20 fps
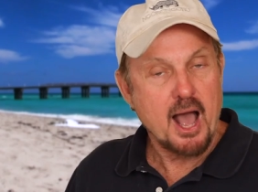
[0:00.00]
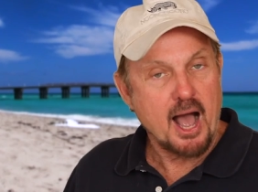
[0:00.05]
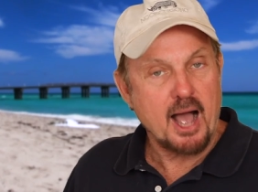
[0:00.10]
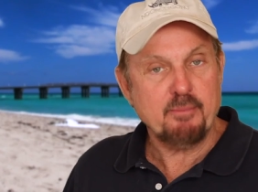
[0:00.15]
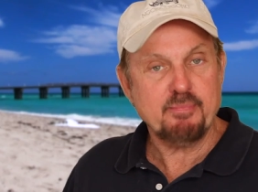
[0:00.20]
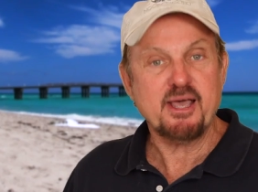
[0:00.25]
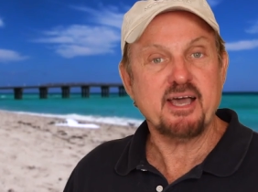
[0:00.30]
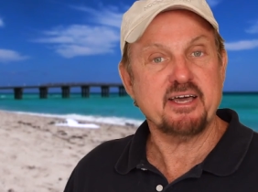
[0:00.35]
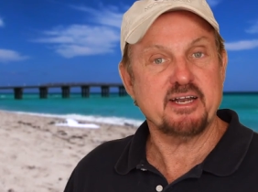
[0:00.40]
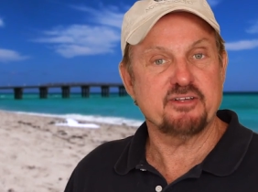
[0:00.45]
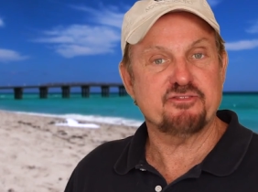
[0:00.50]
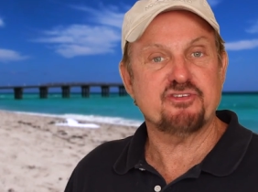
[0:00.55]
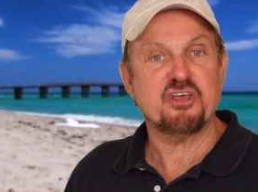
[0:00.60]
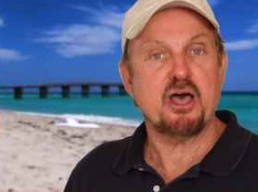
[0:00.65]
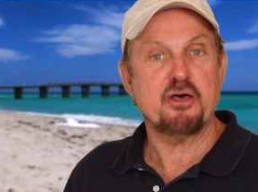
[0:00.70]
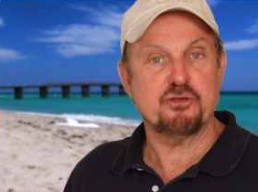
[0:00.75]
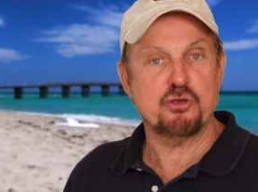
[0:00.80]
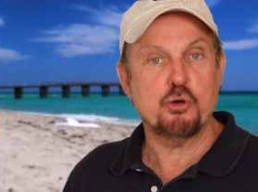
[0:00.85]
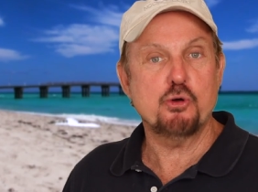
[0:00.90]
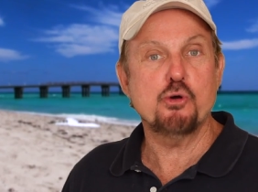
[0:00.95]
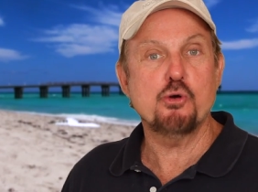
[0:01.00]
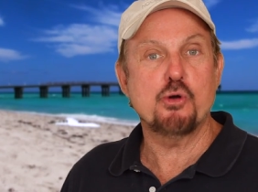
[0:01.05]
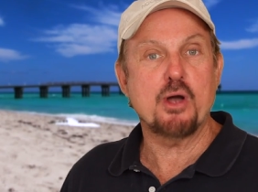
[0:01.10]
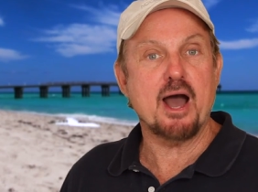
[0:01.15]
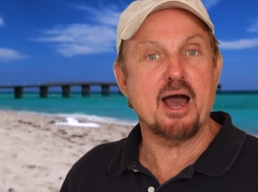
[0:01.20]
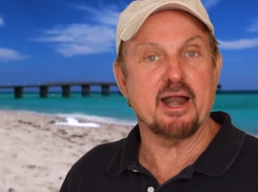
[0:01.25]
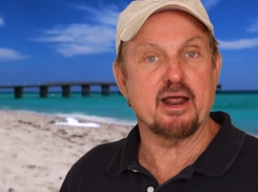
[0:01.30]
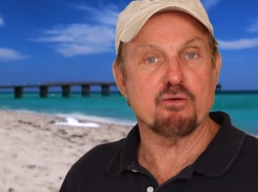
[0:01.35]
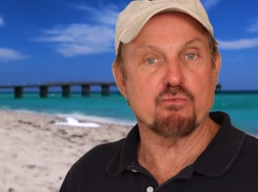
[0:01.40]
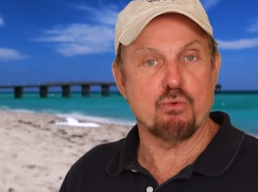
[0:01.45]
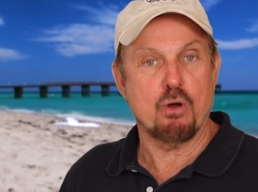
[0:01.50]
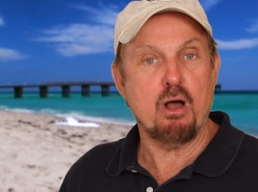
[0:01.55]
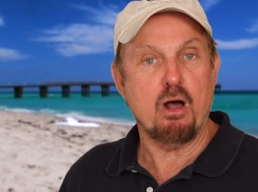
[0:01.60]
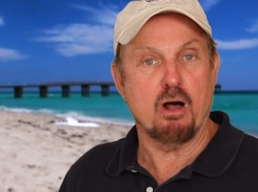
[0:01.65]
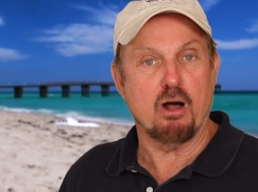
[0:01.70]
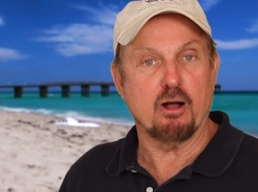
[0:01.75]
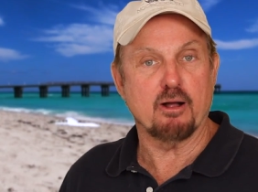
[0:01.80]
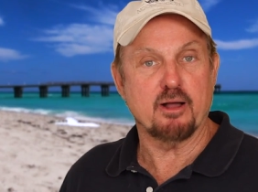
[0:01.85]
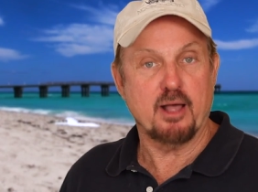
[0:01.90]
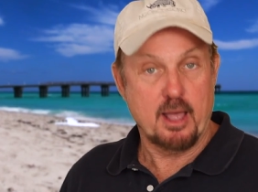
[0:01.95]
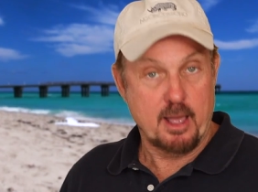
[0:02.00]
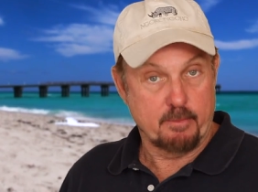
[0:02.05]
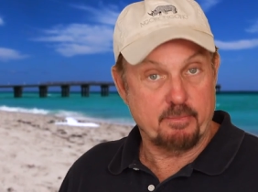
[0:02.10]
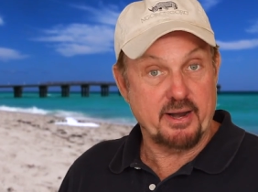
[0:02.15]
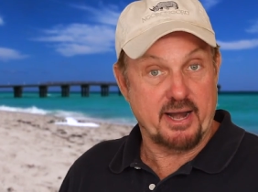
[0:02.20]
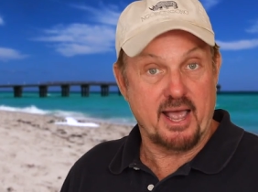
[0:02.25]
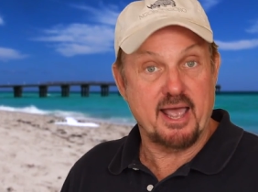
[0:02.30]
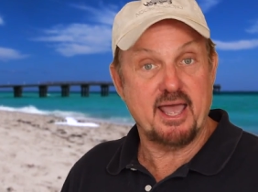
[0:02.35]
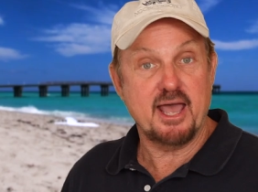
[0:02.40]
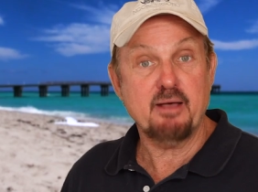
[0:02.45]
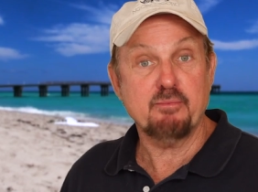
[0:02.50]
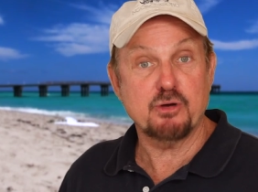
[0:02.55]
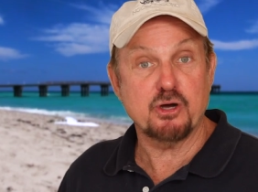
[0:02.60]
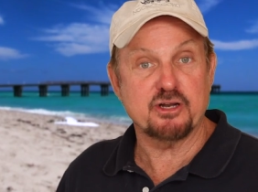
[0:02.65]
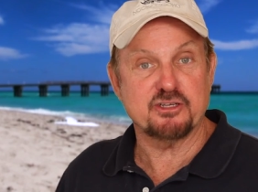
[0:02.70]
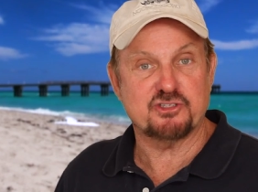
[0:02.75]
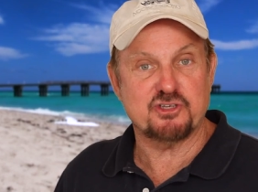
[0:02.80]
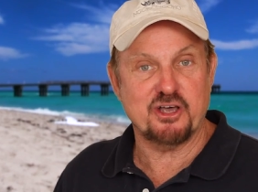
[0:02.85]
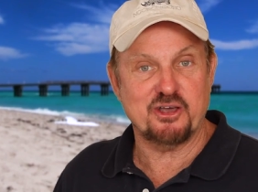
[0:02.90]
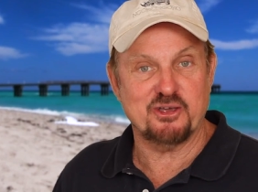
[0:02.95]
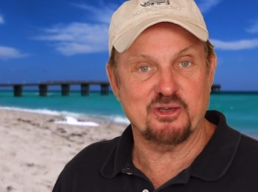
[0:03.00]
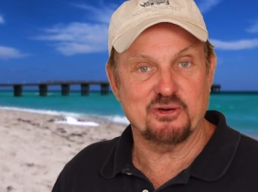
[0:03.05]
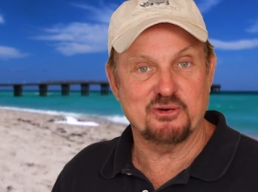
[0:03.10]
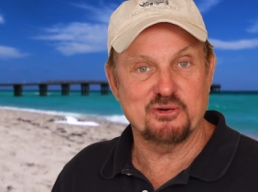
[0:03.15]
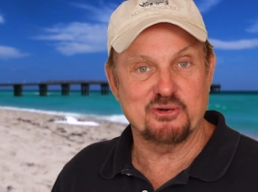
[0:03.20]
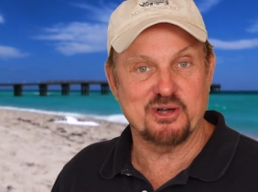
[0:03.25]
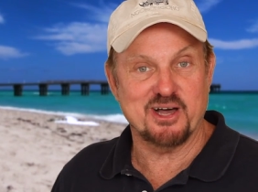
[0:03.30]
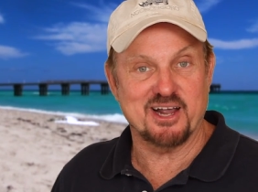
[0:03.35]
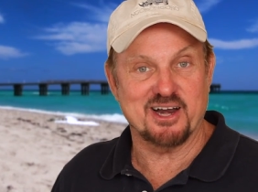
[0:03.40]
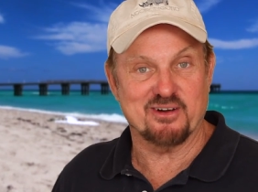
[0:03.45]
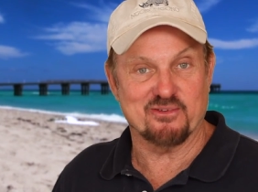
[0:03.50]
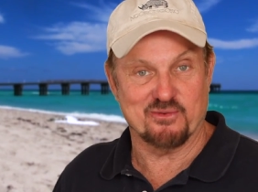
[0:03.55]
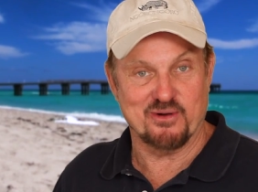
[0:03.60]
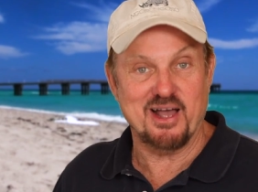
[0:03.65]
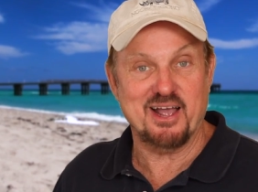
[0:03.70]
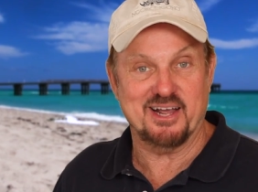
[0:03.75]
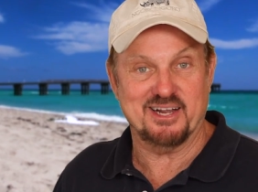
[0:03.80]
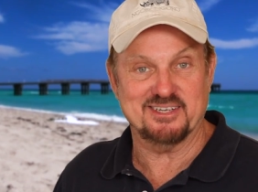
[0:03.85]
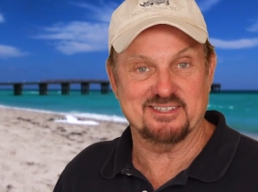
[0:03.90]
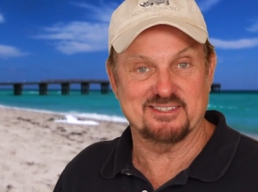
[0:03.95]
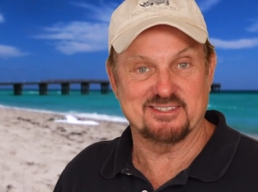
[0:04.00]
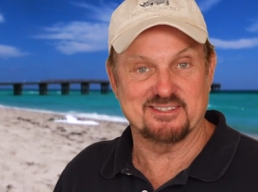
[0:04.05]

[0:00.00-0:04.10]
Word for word: I'm not going to tell you who got it wrong, but I am going to tell you who got it right.